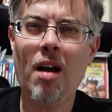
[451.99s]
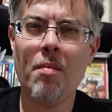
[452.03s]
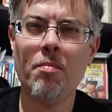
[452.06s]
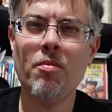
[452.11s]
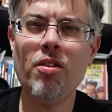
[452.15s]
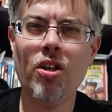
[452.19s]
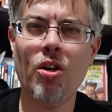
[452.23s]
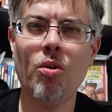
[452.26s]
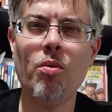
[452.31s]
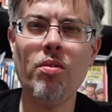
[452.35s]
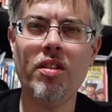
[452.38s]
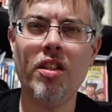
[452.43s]
I'm
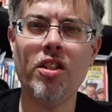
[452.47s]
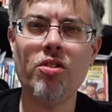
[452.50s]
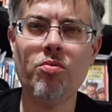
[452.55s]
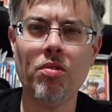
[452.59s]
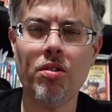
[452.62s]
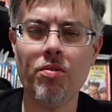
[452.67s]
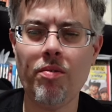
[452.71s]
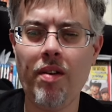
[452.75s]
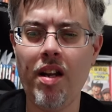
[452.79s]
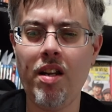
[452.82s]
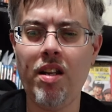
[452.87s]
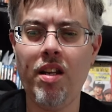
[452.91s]
going to go with this
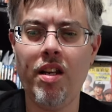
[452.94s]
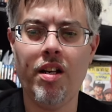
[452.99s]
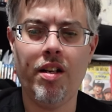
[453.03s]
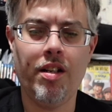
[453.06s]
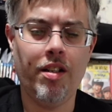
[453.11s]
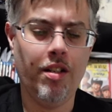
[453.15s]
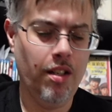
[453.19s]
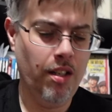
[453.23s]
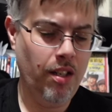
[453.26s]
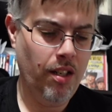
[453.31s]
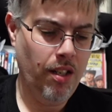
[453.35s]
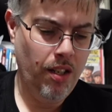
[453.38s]
one right
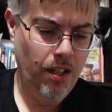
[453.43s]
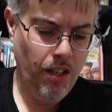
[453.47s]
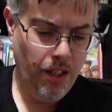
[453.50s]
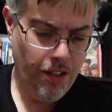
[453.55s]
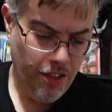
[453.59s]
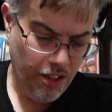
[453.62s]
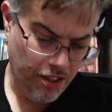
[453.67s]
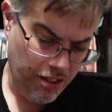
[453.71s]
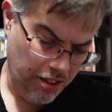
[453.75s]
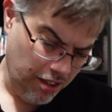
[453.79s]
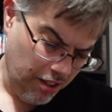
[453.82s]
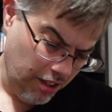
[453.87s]
here.
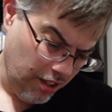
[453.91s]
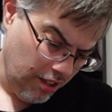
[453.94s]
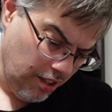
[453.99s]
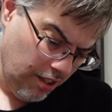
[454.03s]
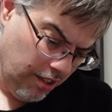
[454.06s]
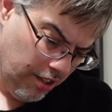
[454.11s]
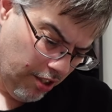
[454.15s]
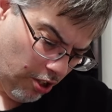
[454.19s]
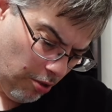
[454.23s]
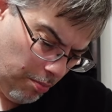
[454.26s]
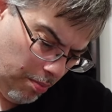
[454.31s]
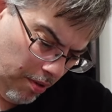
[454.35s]
This is a
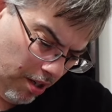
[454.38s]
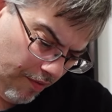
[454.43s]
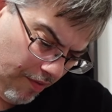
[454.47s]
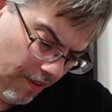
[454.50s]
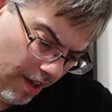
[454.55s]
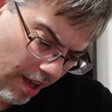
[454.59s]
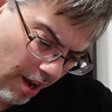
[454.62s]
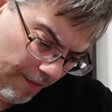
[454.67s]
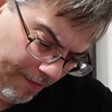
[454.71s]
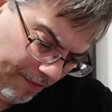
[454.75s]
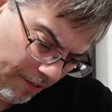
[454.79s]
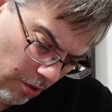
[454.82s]
little bit of a
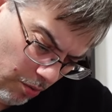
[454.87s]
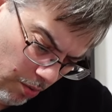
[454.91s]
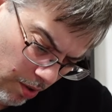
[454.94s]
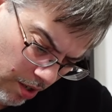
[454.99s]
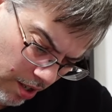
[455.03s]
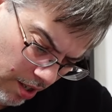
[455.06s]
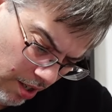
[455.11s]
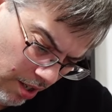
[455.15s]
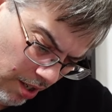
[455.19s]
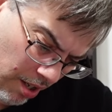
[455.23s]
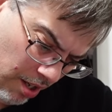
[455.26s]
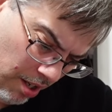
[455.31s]
hefty
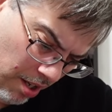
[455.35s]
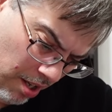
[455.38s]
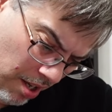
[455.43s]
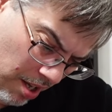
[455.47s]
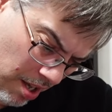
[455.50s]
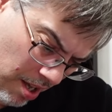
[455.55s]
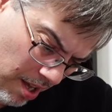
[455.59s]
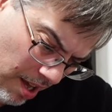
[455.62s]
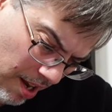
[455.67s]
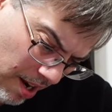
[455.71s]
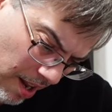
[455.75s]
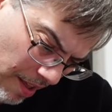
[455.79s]
one,
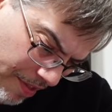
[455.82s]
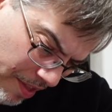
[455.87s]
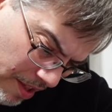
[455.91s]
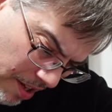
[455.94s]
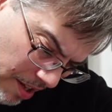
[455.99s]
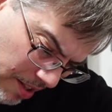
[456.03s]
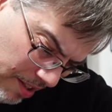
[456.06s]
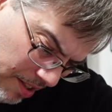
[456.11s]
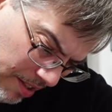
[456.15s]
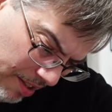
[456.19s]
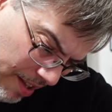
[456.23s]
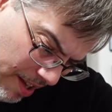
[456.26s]
and I think
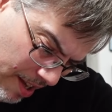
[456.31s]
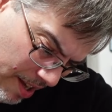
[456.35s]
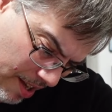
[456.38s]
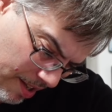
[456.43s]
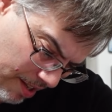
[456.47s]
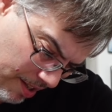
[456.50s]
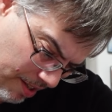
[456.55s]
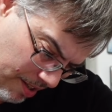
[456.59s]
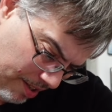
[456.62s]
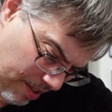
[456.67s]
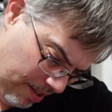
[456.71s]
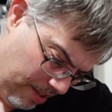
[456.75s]
it
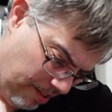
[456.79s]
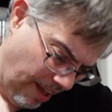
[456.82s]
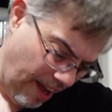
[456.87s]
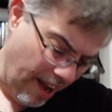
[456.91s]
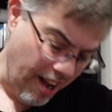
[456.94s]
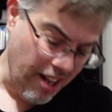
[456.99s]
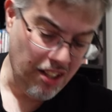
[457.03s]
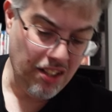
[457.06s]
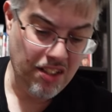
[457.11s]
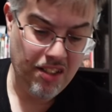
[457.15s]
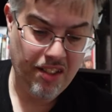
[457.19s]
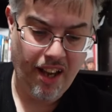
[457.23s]
says
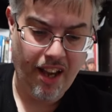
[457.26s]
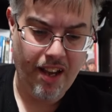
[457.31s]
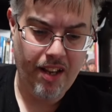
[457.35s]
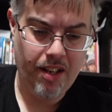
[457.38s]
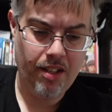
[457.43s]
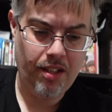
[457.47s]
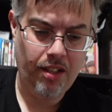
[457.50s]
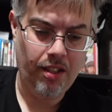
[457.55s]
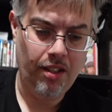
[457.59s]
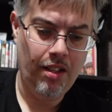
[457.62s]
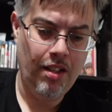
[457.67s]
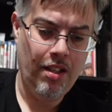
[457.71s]

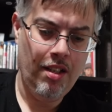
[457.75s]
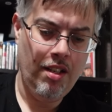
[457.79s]
Lionsgate.